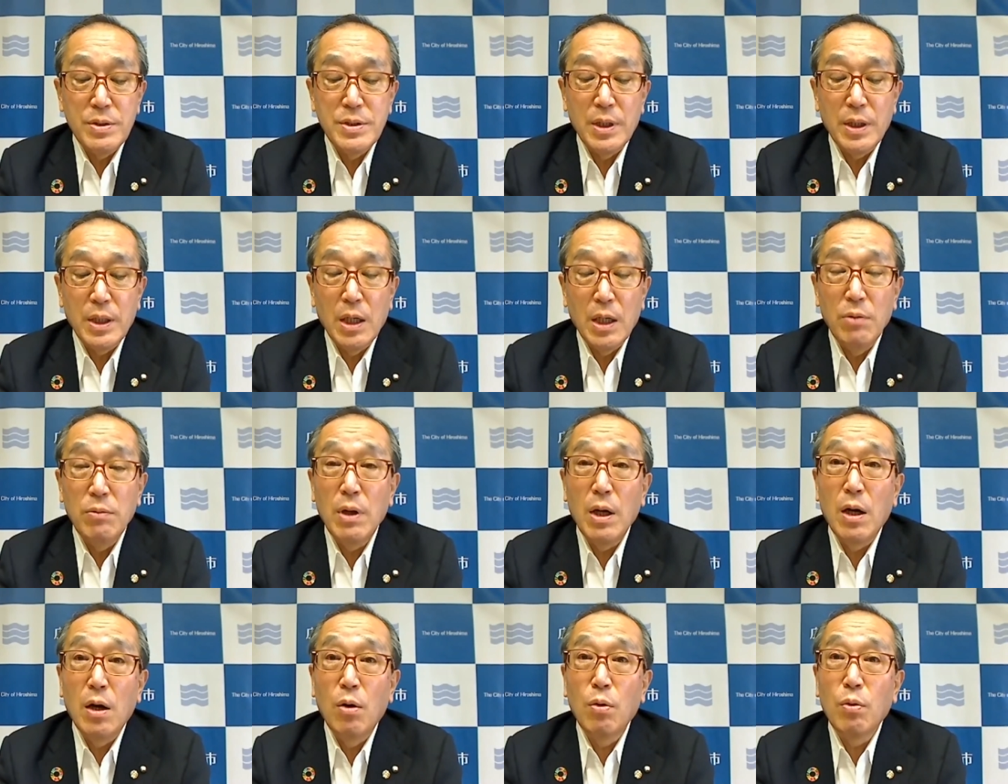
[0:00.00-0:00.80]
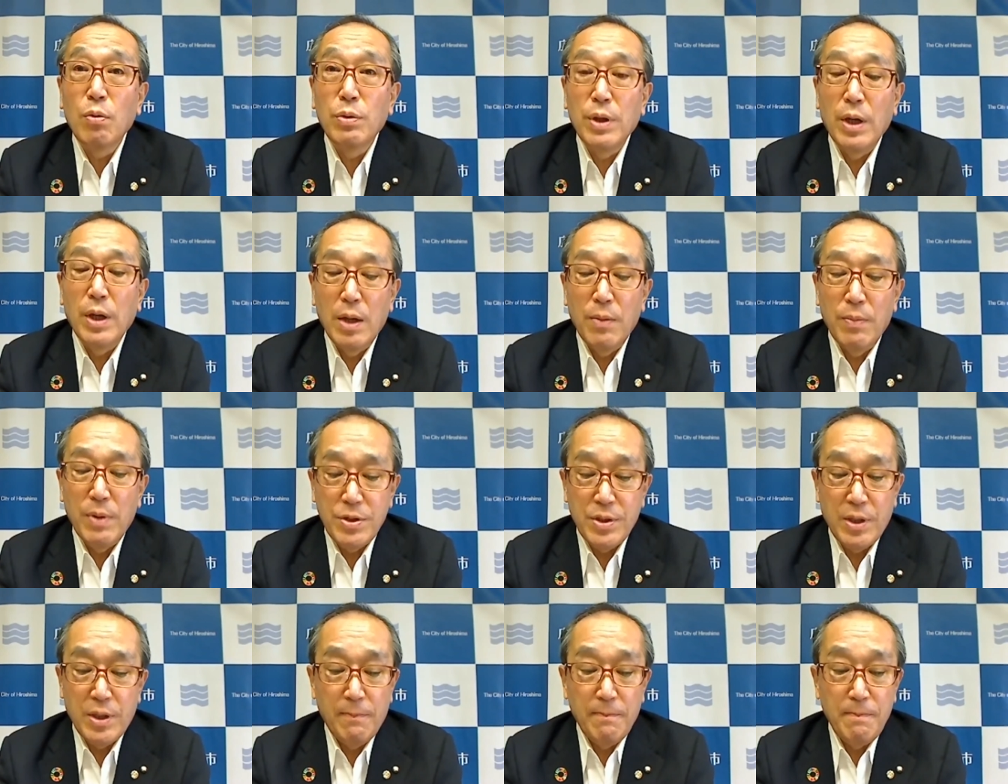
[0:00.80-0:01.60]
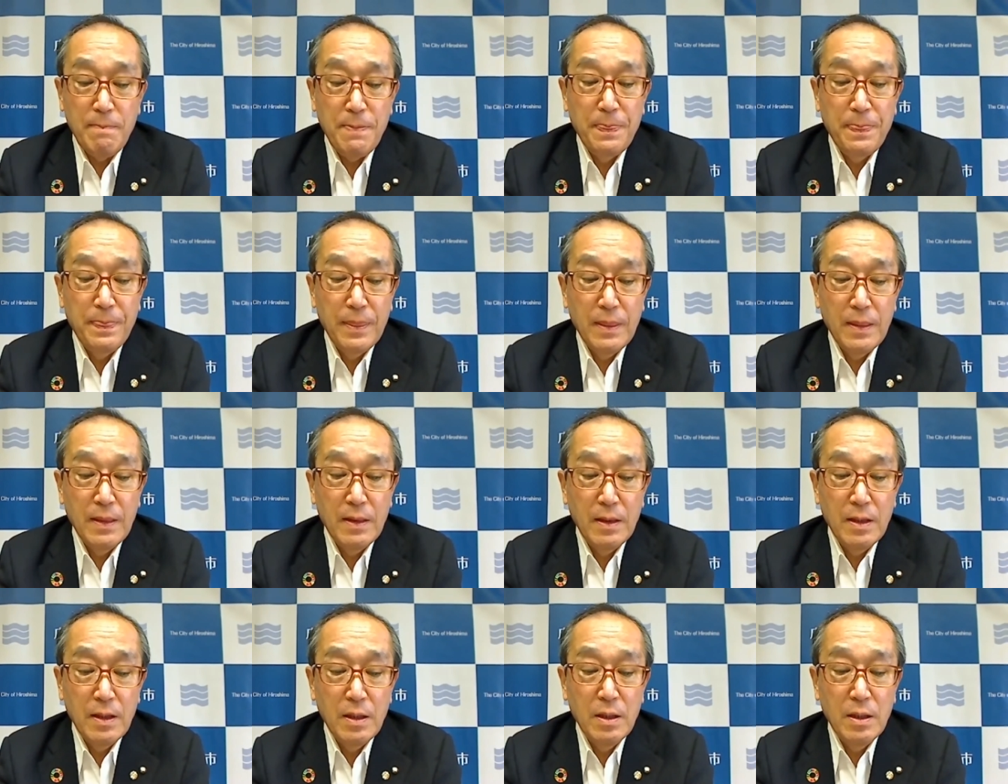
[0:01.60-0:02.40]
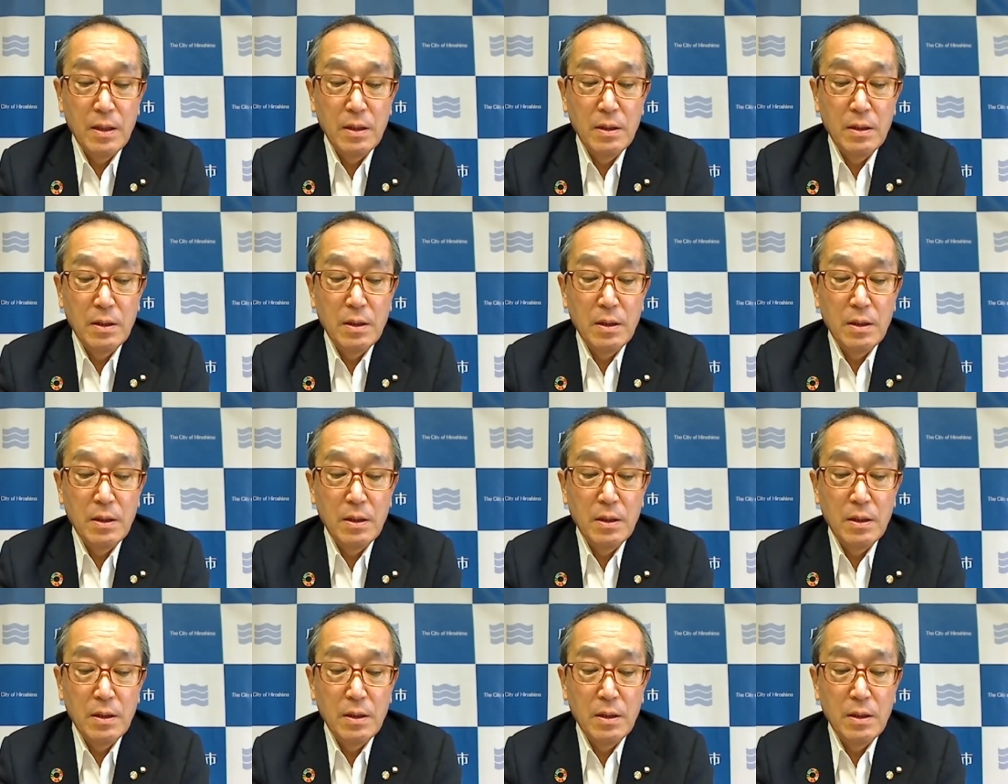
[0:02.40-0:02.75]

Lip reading: the people of Hiroshima to the entire world.